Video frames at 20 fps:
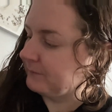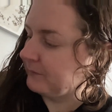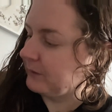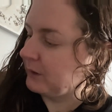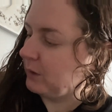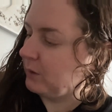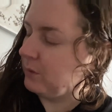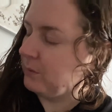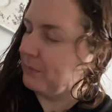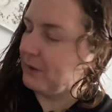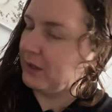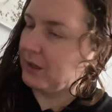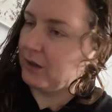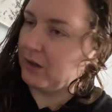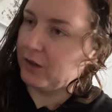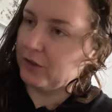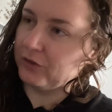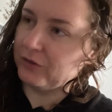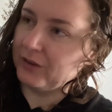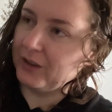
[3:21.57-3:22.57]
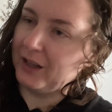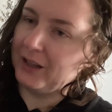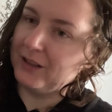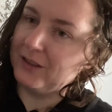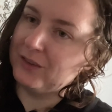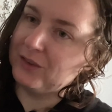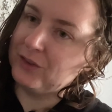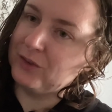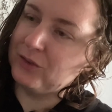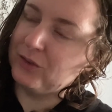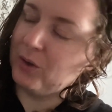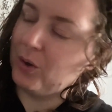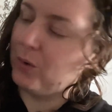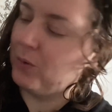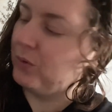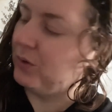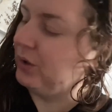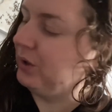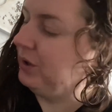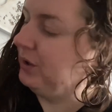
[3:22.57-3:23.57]
Oh my gosh, that is so
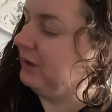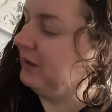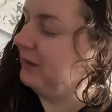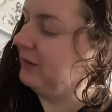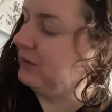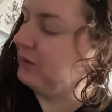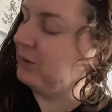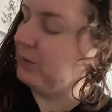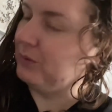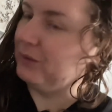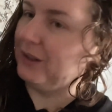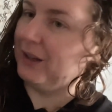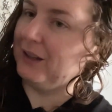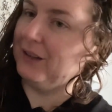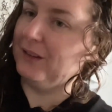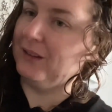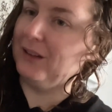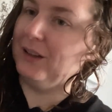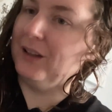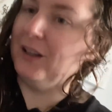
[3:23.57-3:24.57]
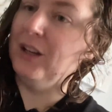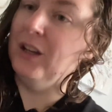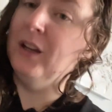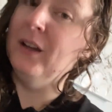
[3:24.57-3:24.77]
good. It's so tasty.